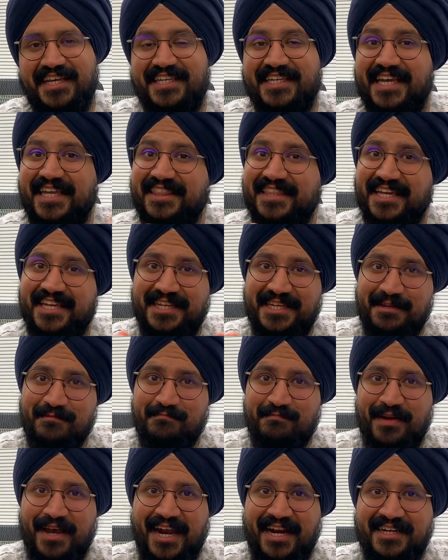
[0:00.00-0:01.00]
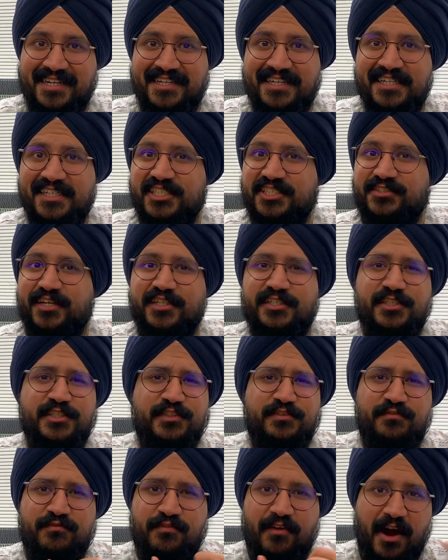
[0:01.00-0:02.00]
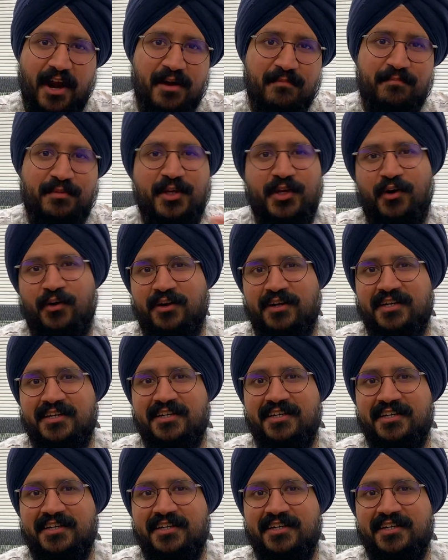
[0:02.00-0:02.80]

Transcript: Yet their impact stretches far beyond